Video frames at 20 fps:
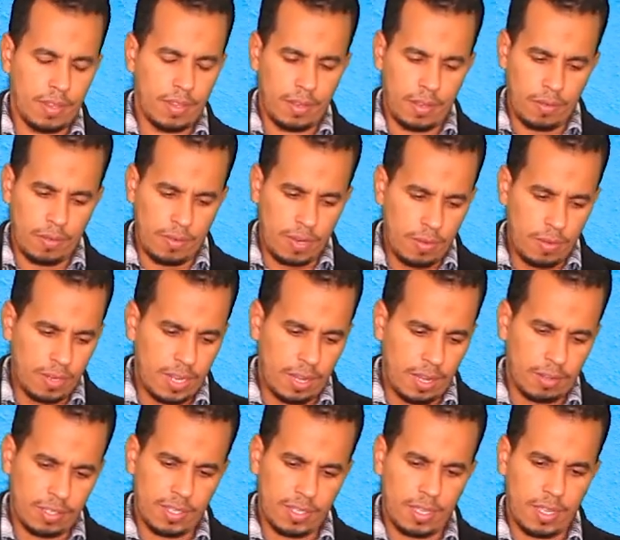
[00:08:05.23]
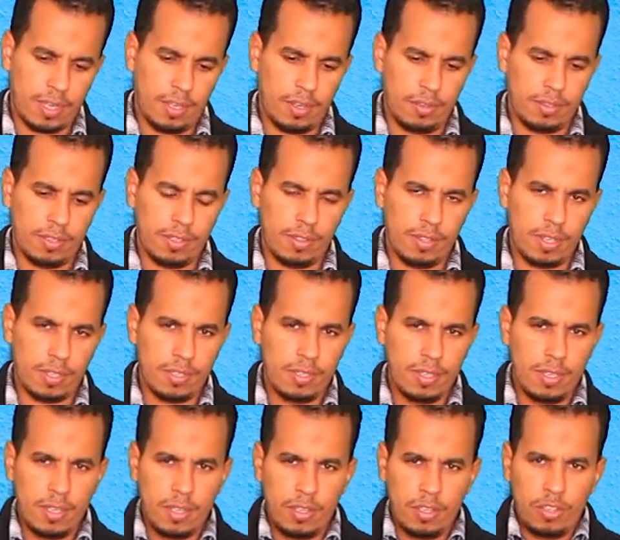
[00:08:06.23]
Now, no doubt I can notice, but
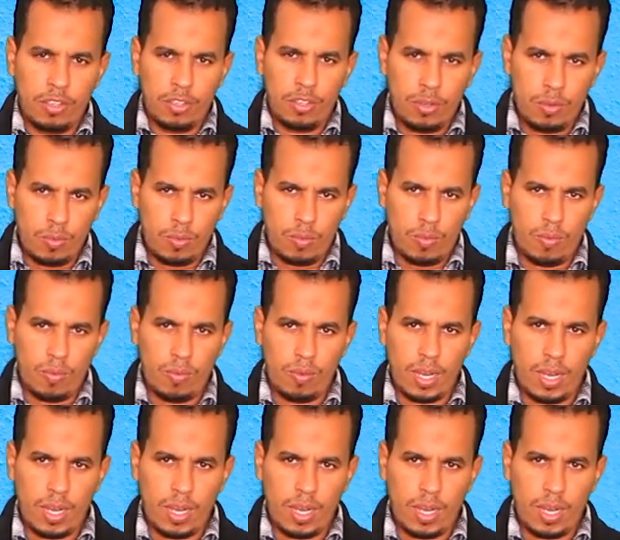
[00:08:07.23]
you